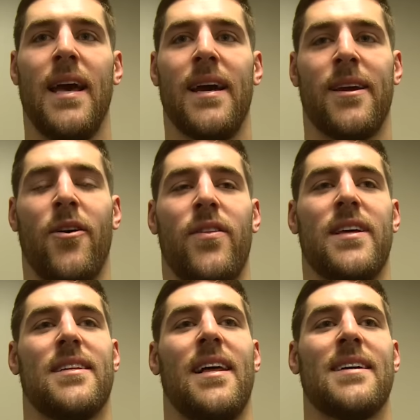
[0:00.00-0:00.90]
Yeah, you know,
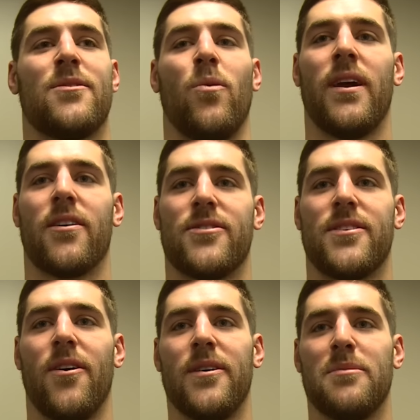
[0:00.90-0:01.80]
this last week or
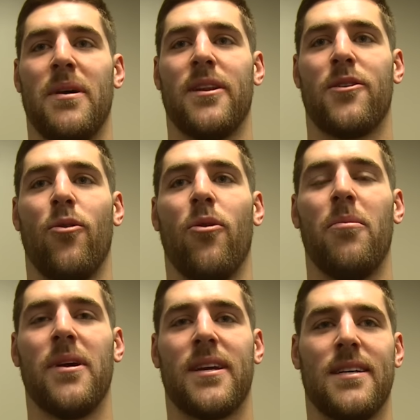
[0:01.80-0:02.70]
so has been cool
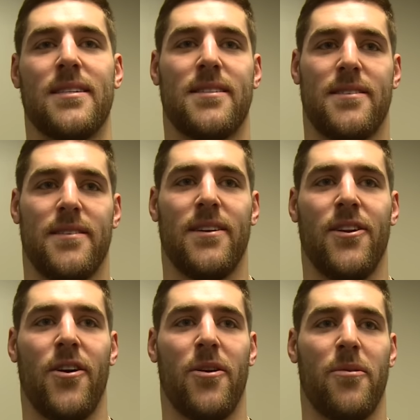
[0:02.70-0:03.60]
because, you
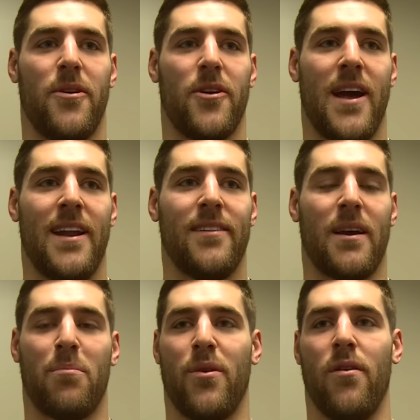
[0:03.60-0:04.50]
know, you're kind of
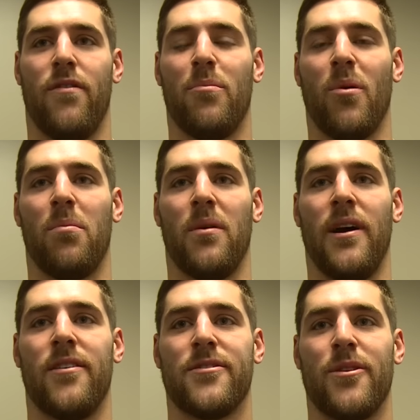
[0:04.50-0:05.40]
like a pro football
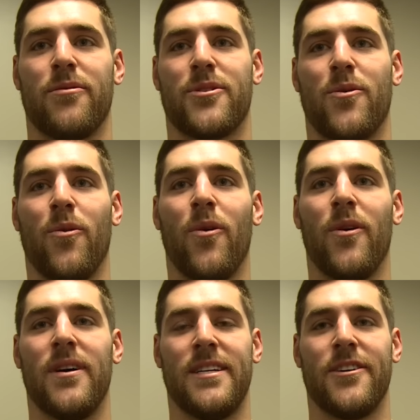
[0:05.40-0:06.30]
player. There's no
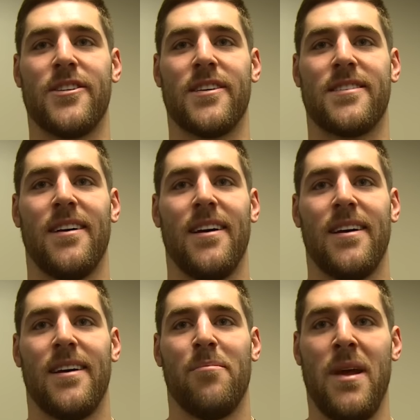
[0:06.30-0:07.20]
school and you're just
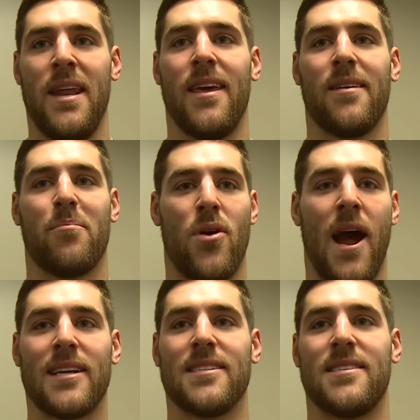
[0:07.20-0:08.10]
meeting,
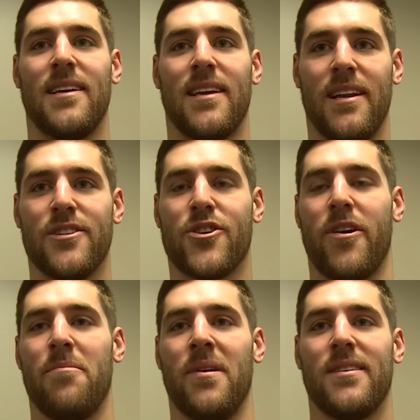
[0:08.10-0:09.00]
practicing, getting
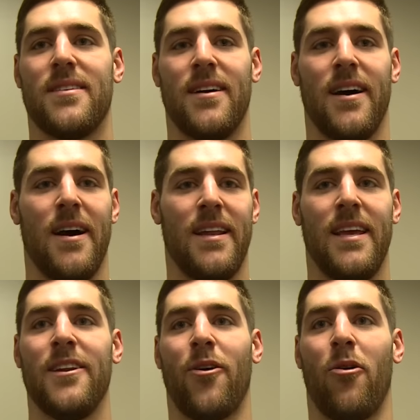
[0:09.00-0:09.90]
treatment, and
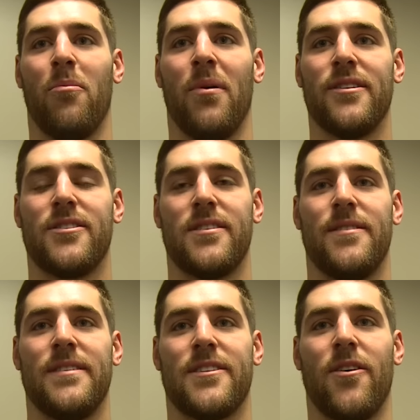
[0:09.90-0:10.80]
eating a whole bunch.
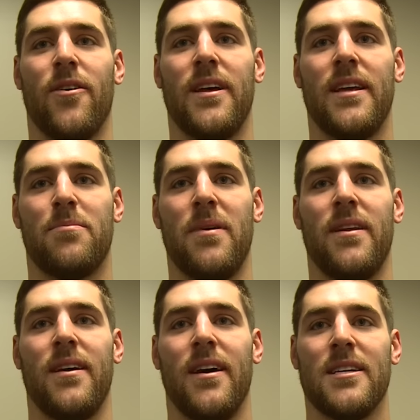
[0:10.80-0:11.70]
And so it's
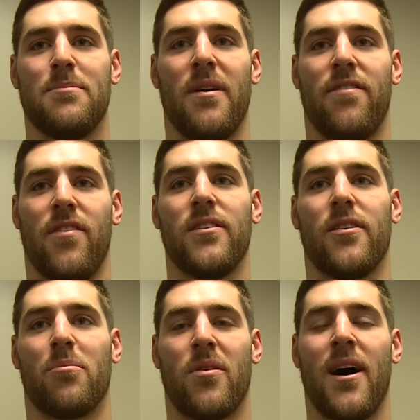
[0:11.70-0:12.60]
been a fun
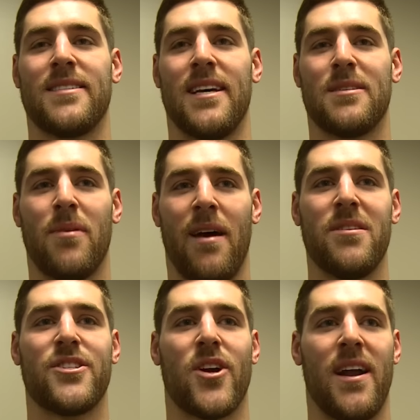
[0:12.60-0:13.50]
little process, but I've
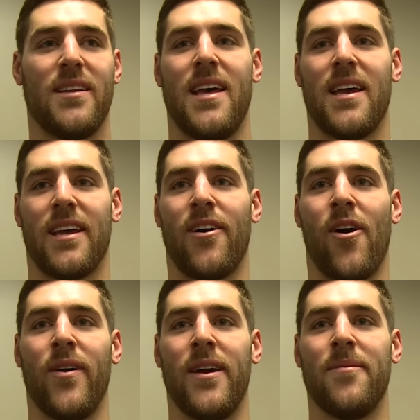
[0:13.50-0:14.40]
been trying to take it
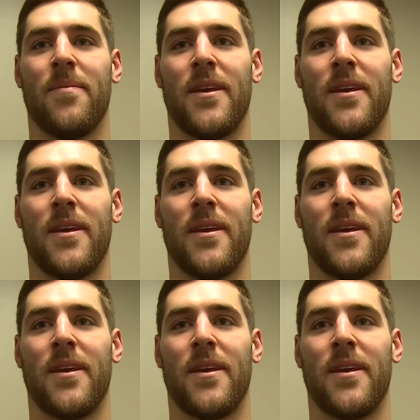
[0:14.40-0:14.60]
all in.